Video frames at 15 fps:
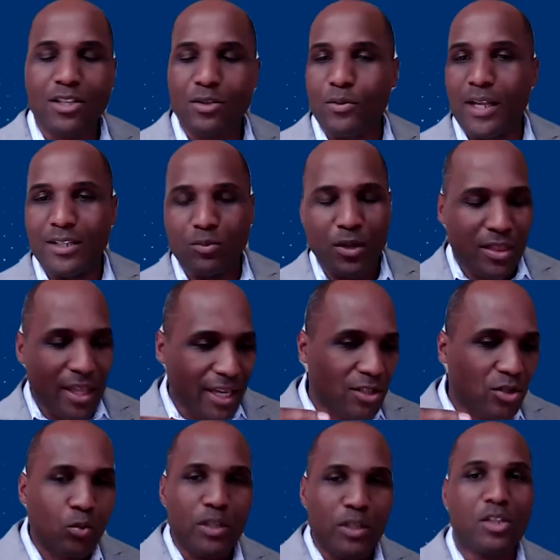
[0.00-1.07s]
So as we think of
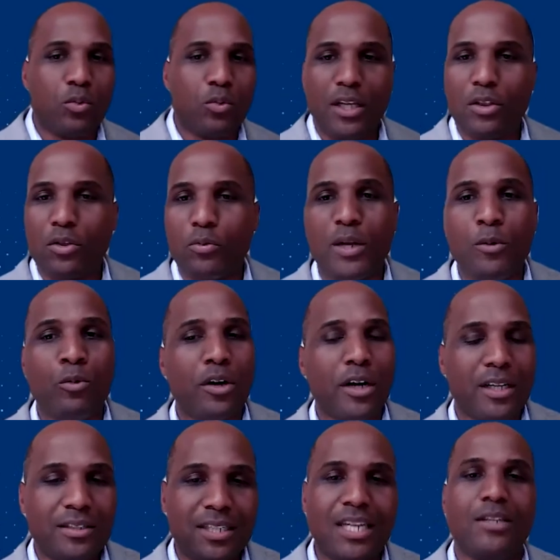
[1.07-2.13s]
2023, we'll
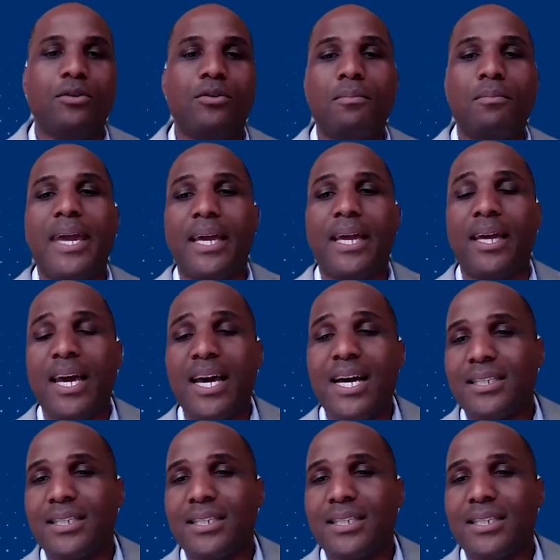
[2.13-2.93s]
continue to make